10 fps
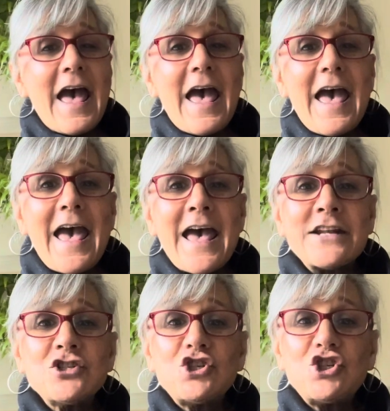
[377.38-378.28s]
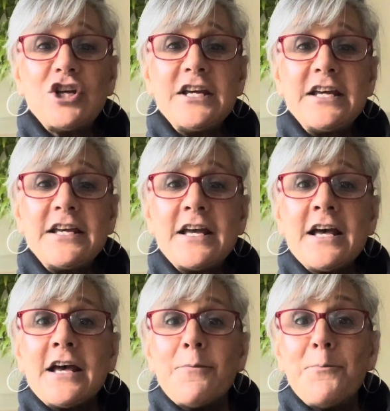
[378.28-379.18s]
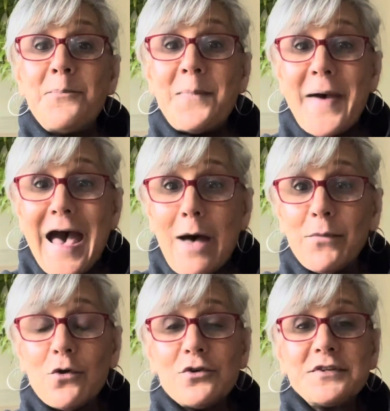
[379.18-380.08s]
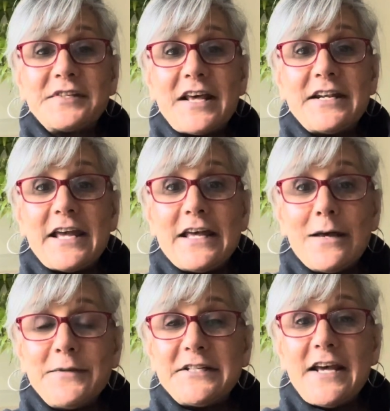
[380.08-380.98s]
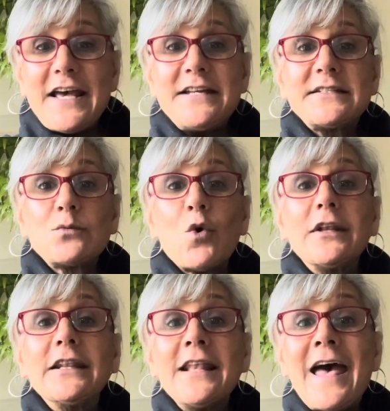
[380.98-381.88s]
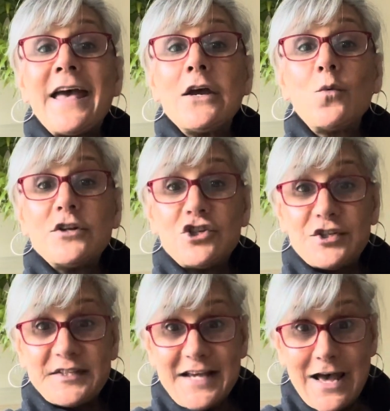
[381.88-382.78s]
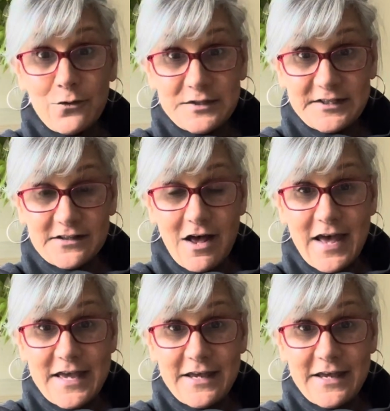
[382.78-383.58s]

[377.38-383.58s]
And she babbles and imitates what language sounds like.